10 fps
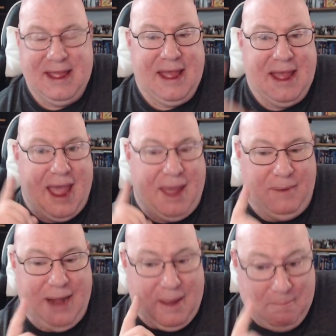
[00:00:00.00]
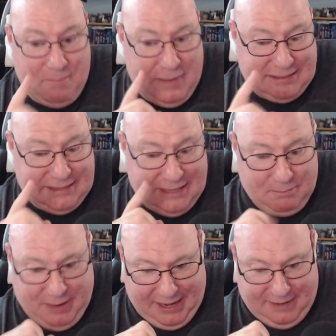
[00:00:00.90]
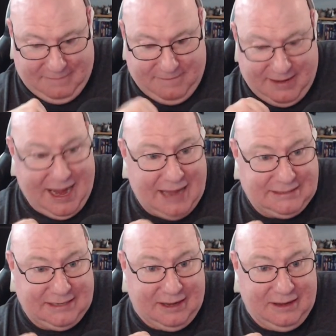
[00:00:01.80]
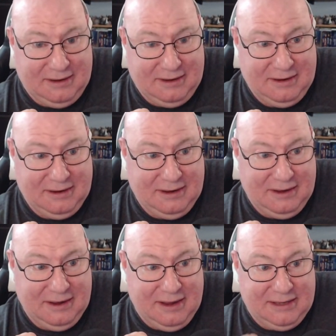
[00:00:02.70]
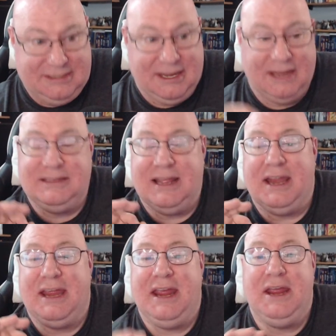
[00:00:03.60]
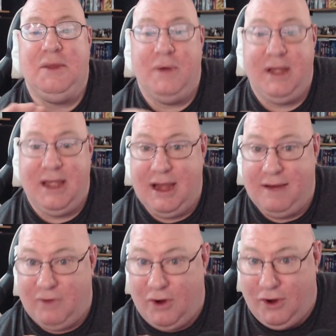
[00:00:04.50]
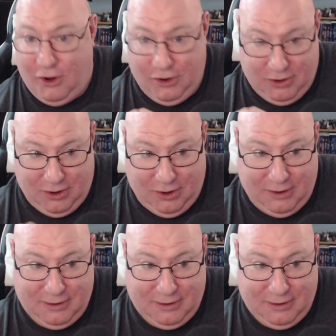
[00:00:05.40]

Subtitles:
And without missing a beat, Vanessa says that he would never hurt her.